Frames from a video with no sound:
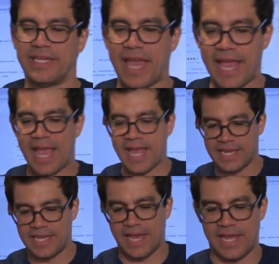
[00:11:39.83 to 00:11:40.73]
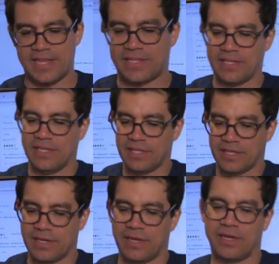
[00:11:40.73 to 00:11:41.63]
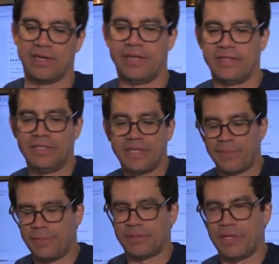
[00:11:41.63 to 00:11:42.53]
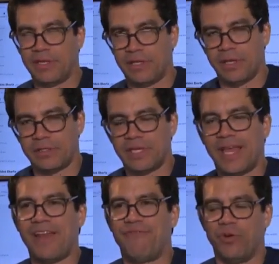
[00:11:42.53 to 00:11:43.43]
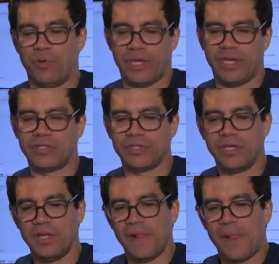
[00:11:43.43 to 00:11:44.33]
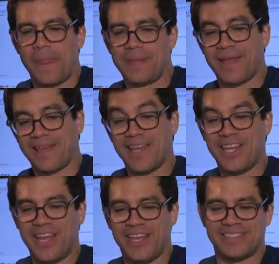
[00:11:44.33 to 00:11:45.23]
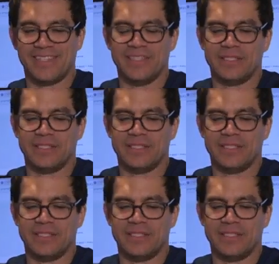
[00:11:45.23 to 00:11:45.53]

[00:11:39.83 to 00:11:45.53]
ca head case, uh, I mean head case, headphone case, yeah, head case.